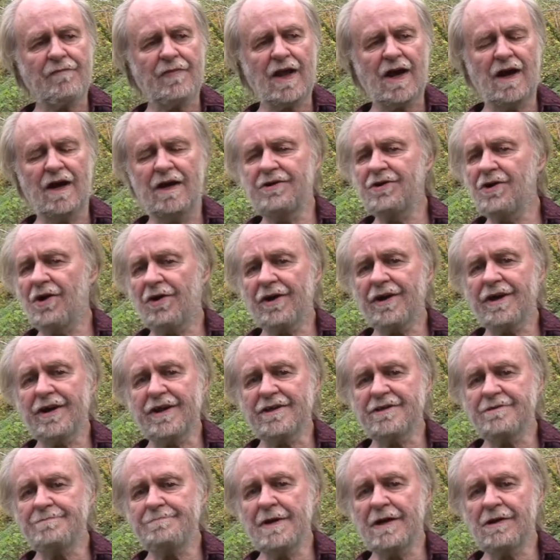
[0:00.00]
a dark
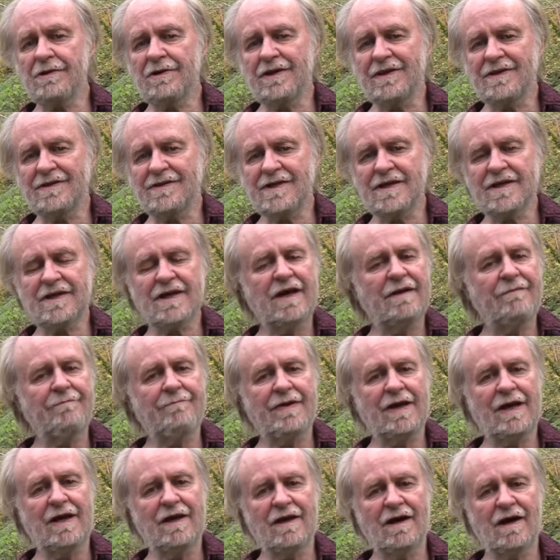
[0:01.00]
experience. It can
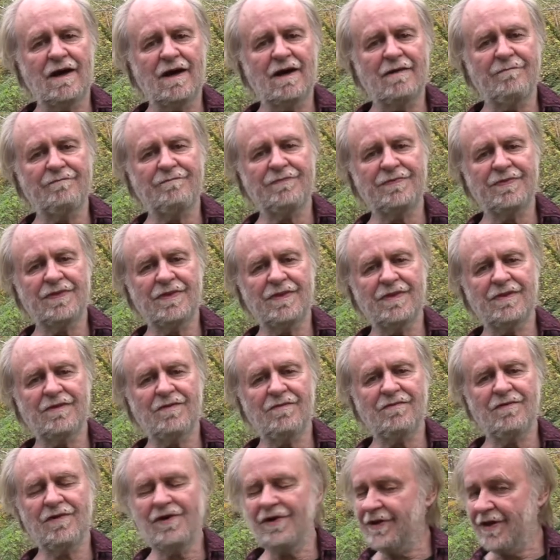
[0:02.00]
be
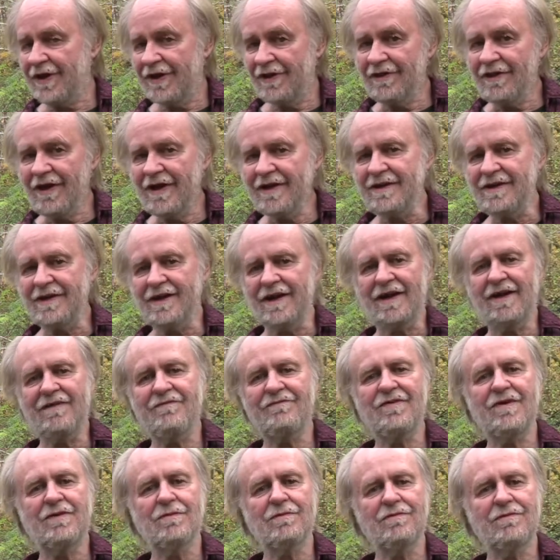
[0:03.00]
really enlightening,
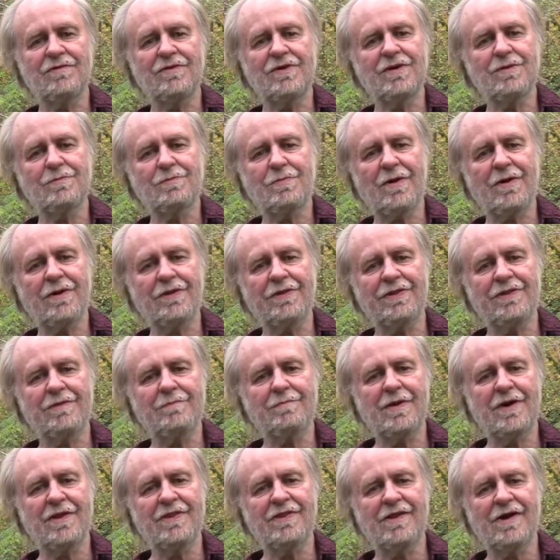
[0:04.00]
if you pardon the
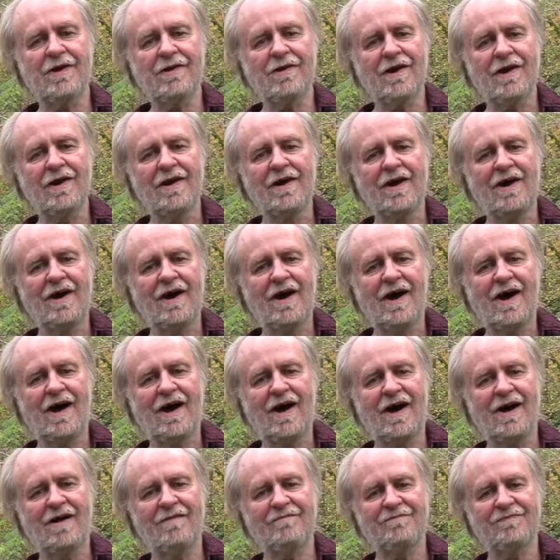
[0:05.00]
pun there,
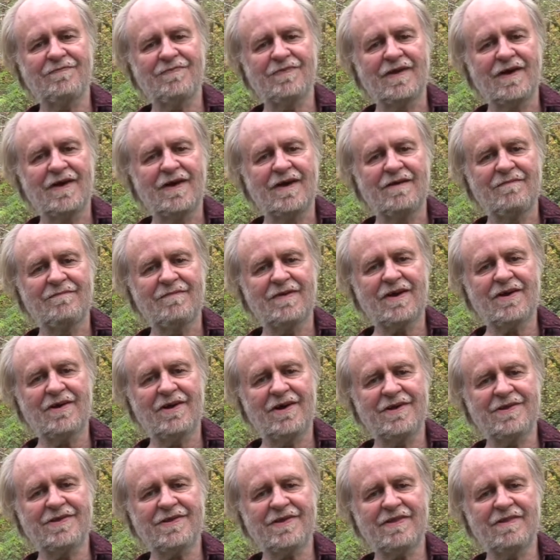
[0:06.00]

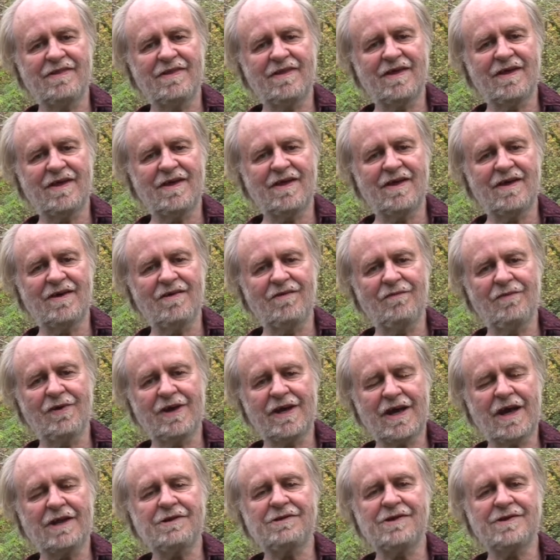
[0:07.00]
because we
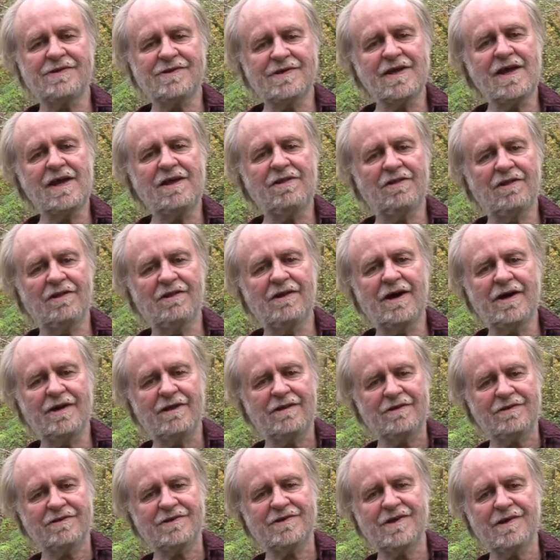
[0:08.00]
get to see the light
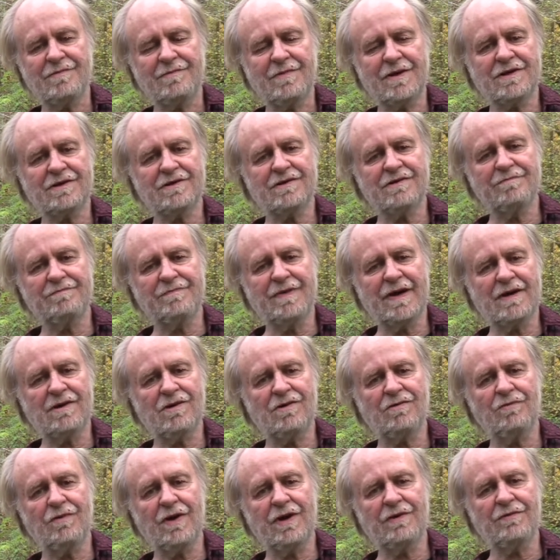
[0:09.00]
so much
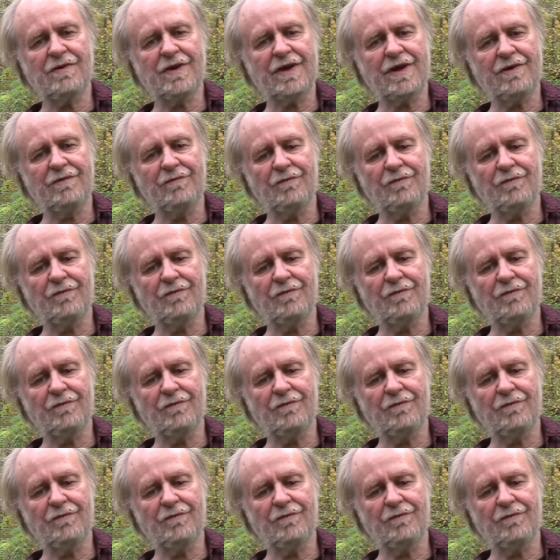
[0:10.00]
better when